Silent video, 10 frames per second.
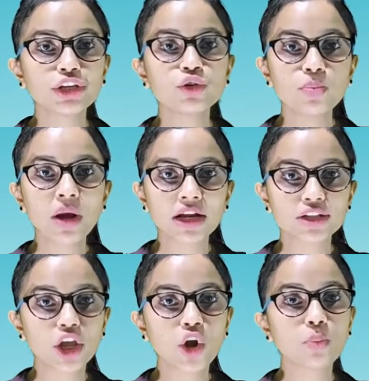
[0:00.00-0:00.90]
new
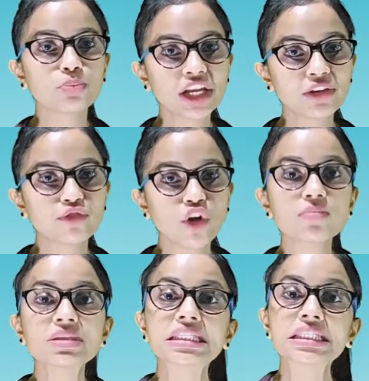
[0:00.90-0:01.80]
plants are obtained
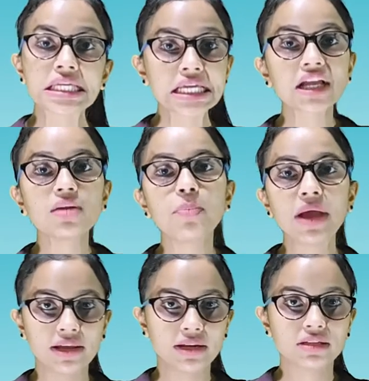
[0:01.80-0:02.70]
from single
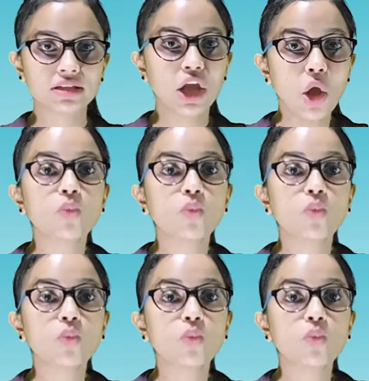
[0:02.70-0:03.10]
parent